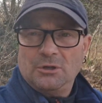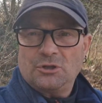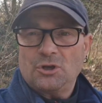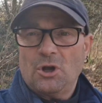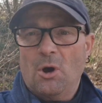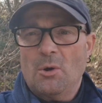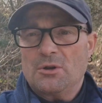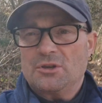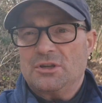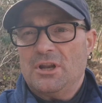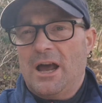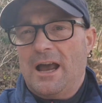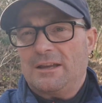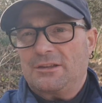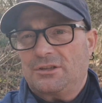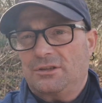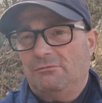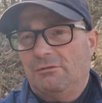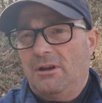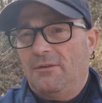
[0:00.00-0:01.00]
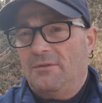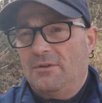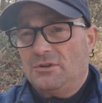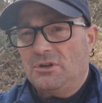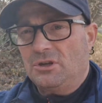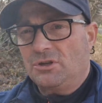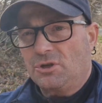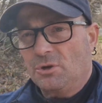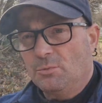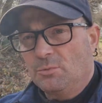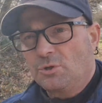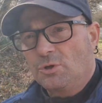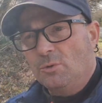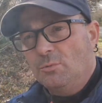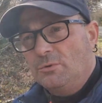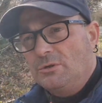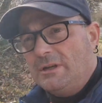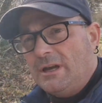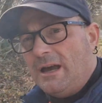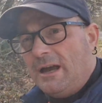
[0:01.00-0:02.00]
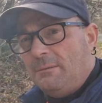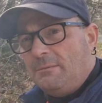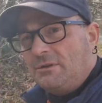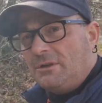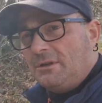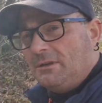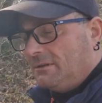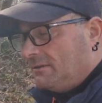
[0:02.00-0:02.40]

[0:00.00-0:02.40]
it's always nice to revisit sometimes